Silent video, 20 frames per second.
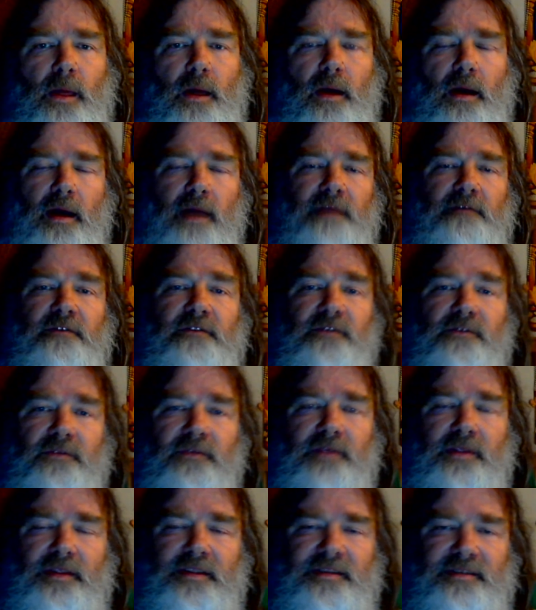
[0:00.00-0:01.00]
on
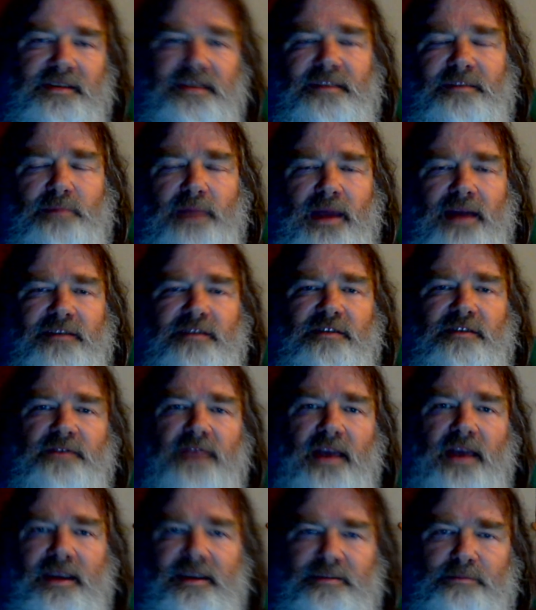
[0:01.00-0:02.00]
C-SPAN's
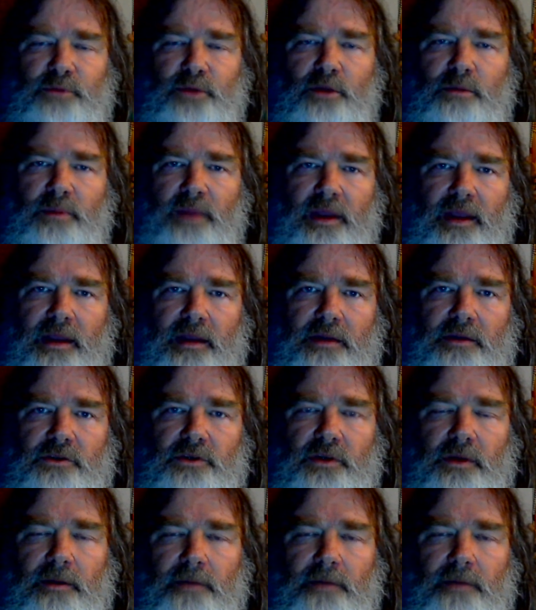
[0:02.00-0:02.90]
Facebook page.